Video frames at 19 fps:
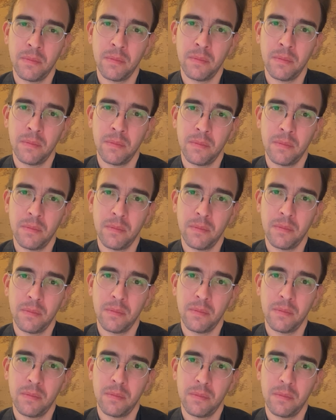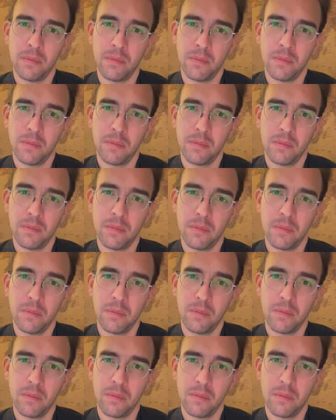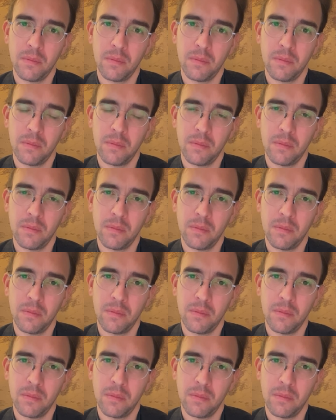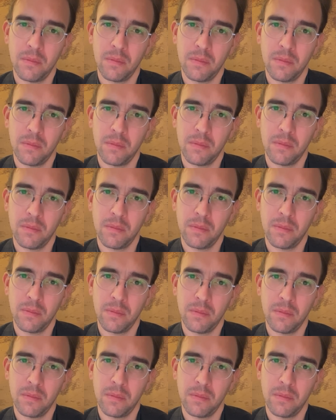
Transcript: This person isn't speaking.